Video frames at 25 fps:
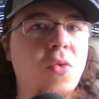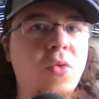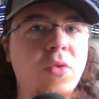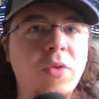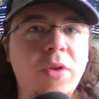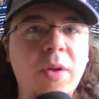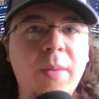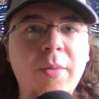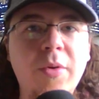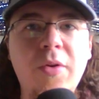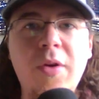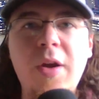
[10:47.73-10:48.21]
or
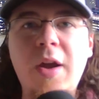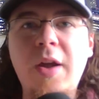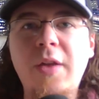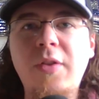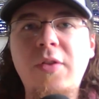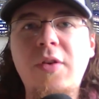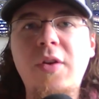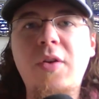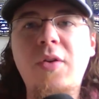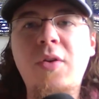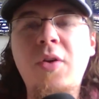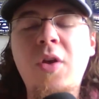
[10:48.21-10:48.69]

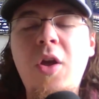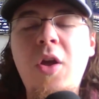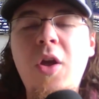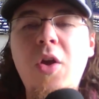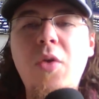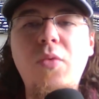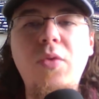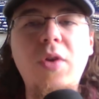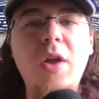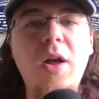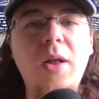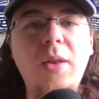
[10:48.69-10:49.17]
Democrats here.
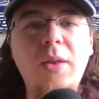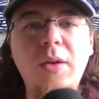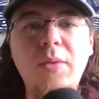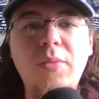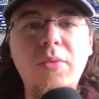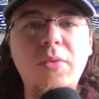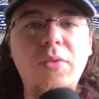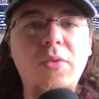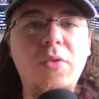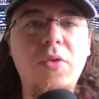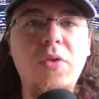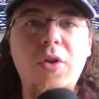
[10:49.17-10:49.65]
We're not
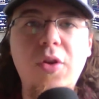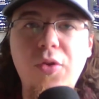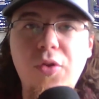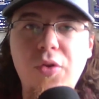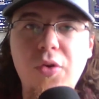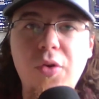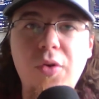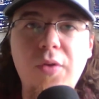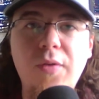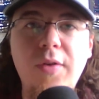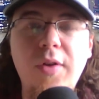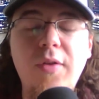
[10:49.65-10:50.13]
liberals or
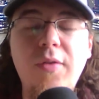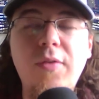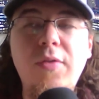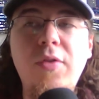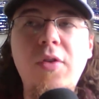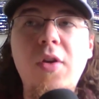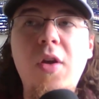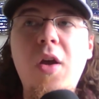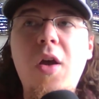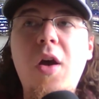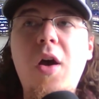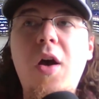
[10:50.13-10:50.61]
conservatives.